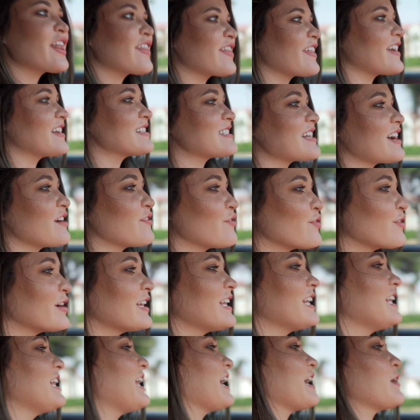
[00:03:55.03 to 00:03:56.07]
of things I
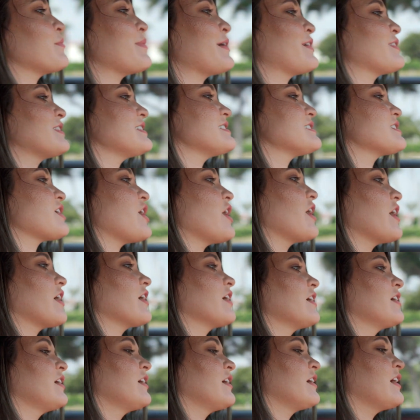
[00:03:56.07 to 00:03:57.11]
really like about this car.
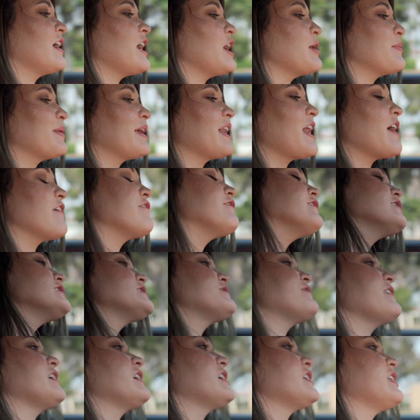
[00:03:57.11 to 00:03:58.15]
I mean, I
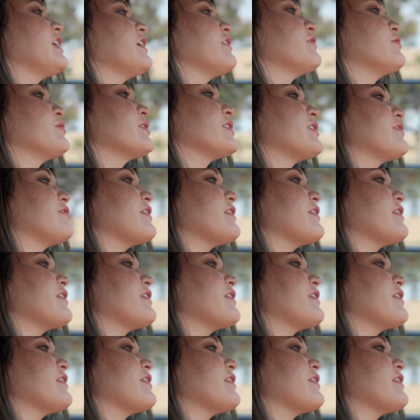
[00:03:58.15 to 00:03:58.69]
first fell in love with the